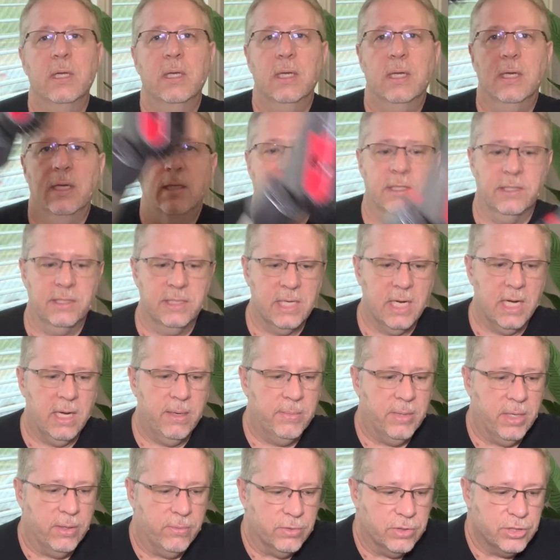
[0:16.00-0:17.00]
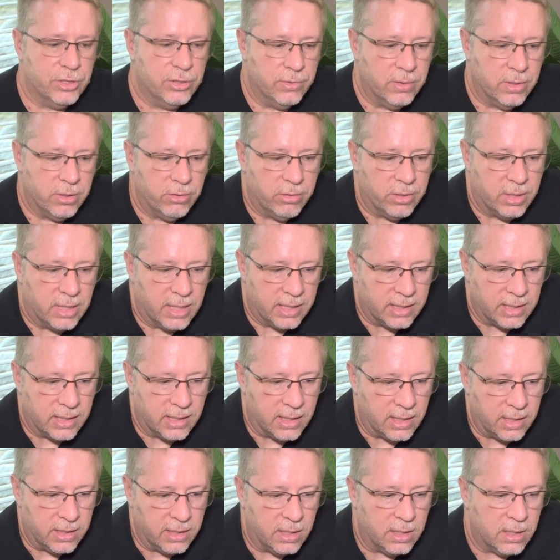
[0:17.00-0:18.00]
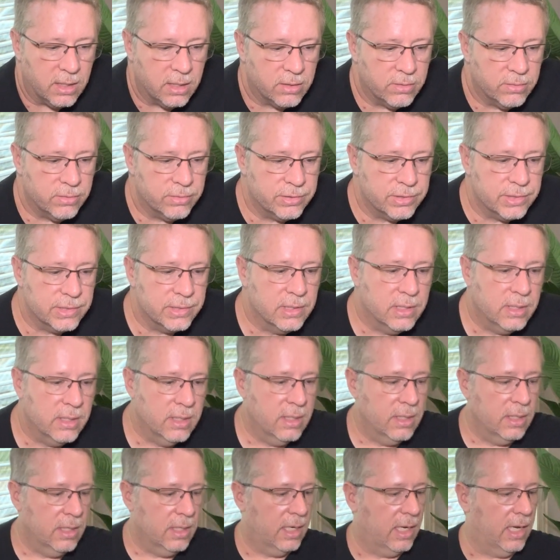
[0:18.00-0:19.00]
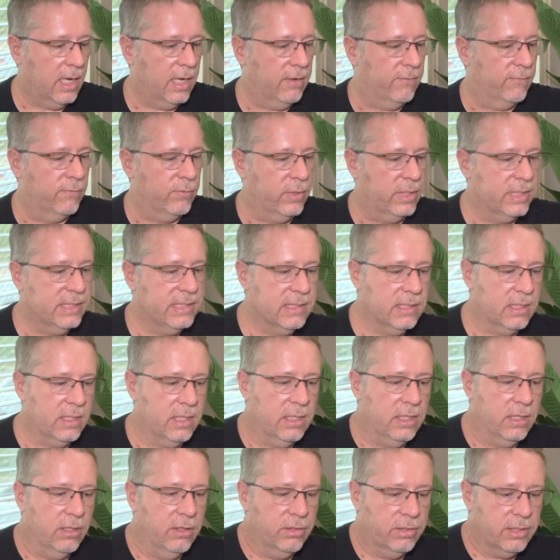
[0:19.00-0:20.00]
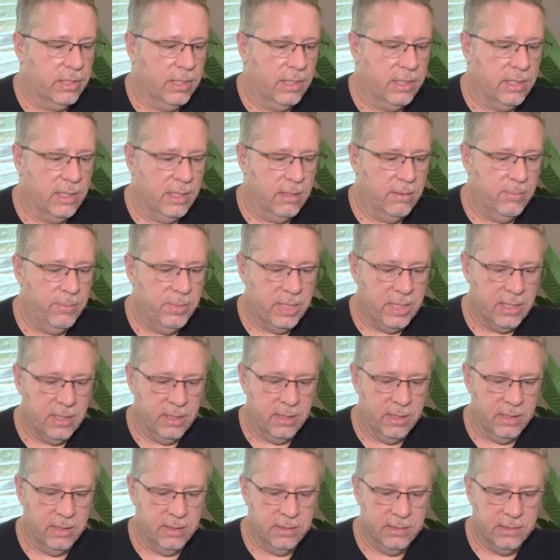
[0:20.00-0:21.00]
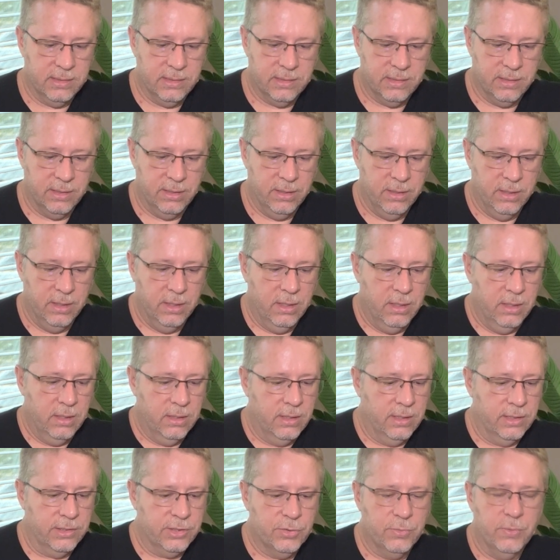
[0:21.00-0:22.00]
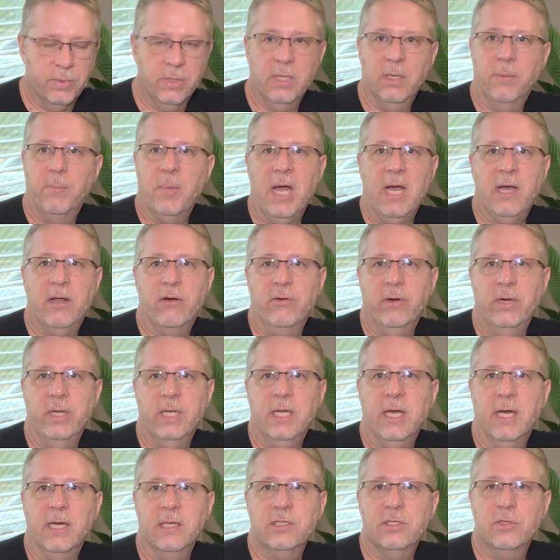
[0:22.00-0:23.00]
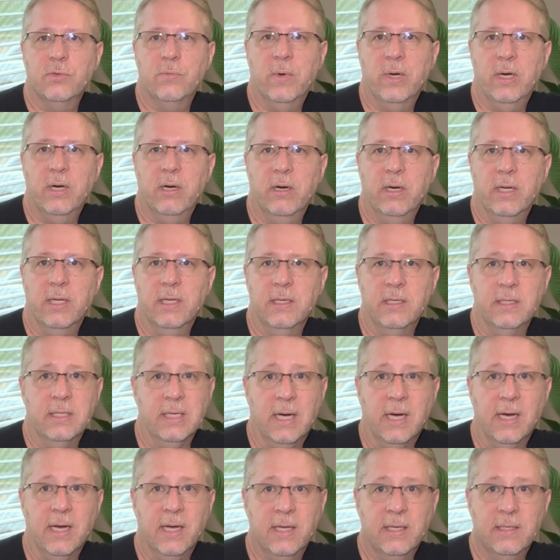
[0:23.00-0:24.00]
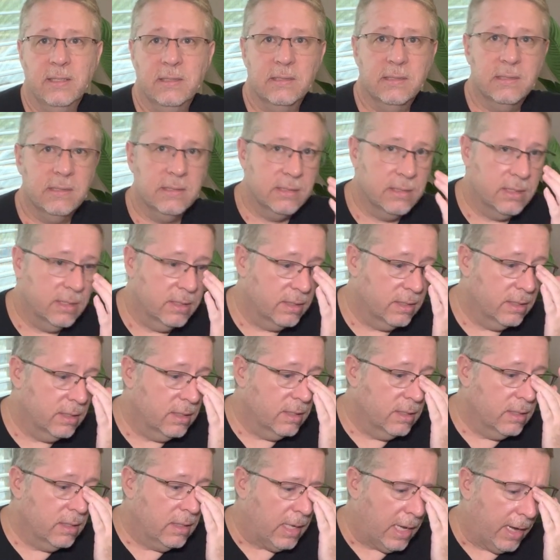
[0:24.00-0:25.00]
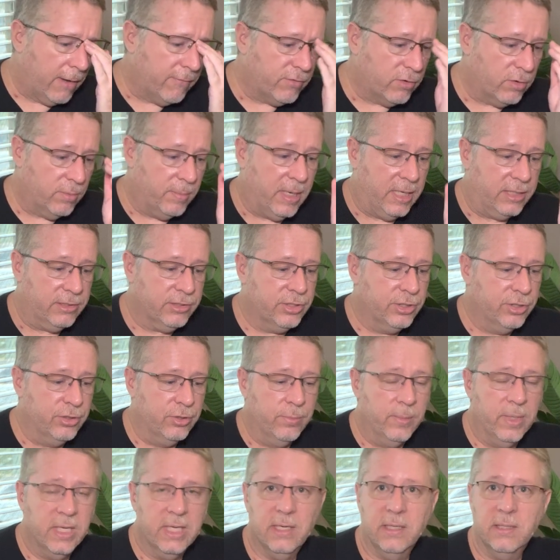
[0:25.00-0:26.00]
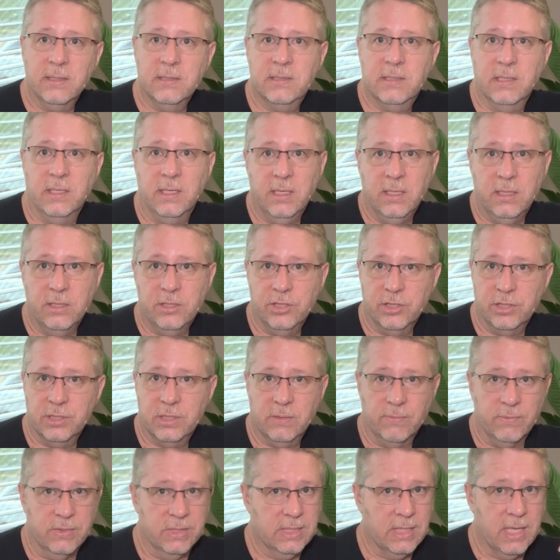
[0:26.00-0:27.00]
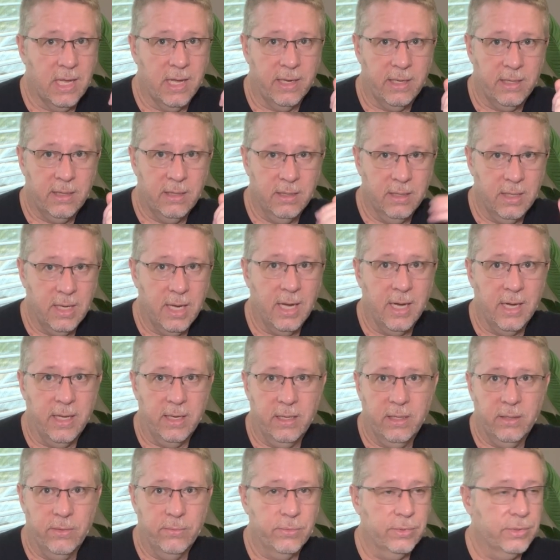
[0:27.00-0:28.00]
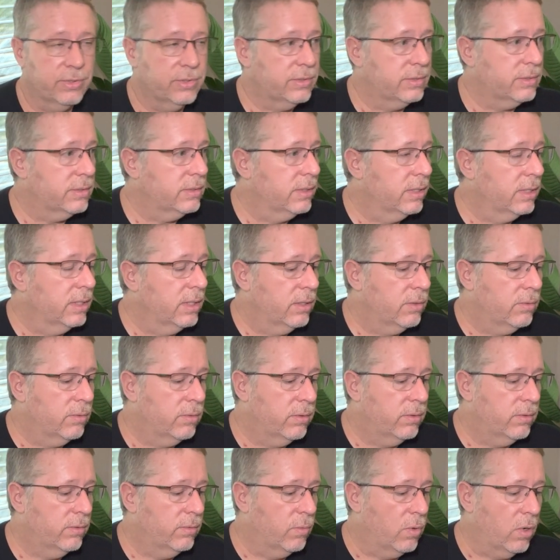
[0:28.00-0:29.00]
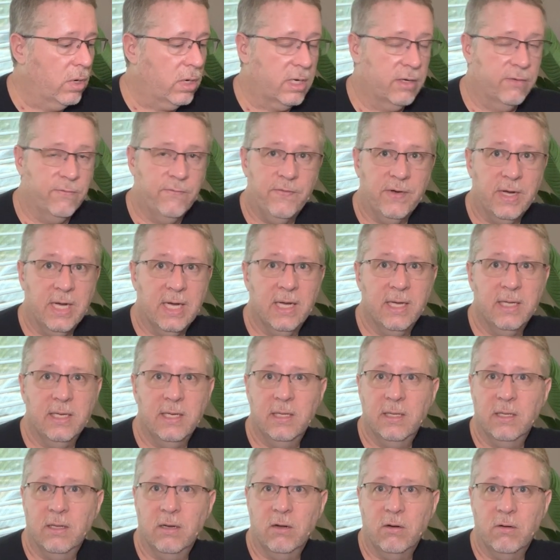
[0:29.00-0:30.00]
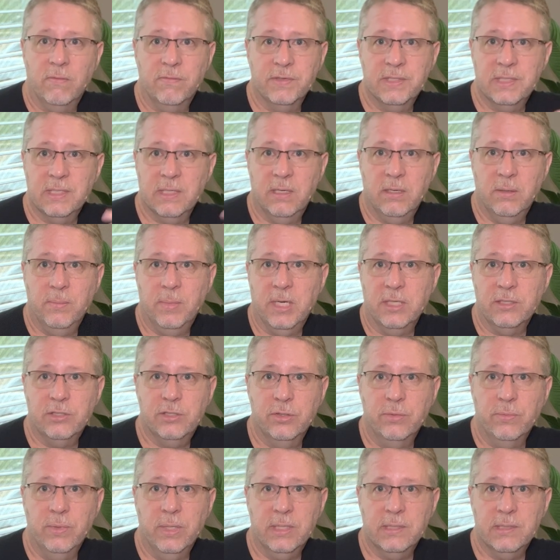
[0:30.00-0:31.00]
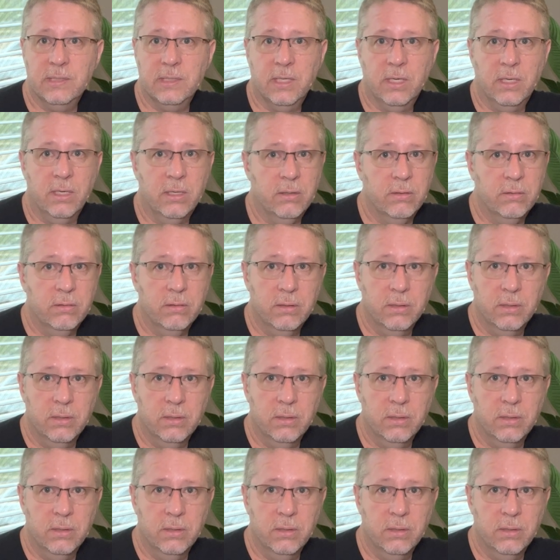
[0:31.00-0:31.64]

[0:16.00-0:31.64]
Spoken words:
At the time, they were $299. I have recently looked at them because this one, the battery got to where it dies after about 2 minutes, and it just was like that. It was working fine, and then all of a sudden, about 2 weeks ago,